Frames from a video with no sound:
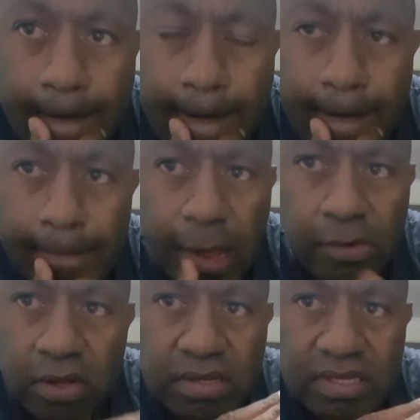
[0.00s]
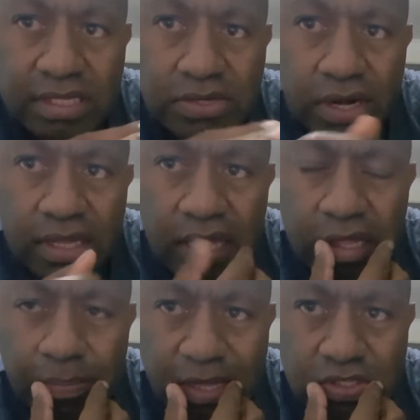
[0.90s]
Um, I'm not discrediting
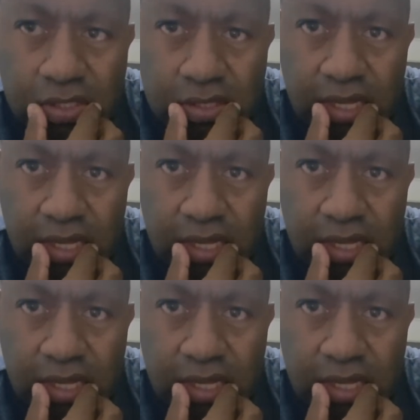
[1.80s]
any pastors.